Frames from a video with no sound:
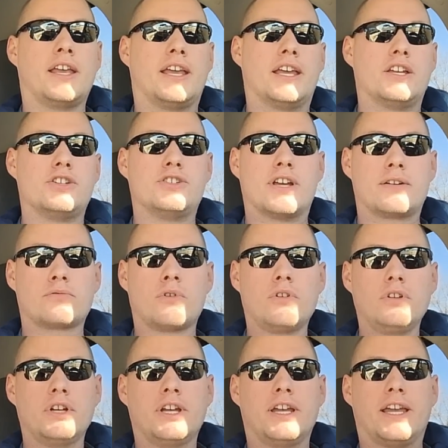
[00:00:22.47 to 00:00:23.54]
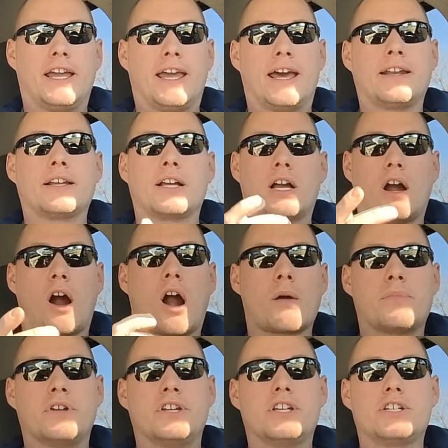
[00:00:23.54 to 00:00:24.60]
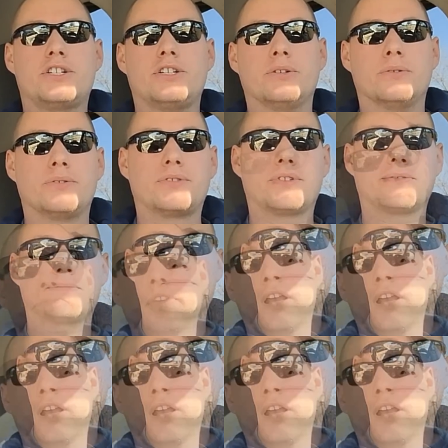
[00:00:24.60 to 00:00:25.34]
in general and carbon issues.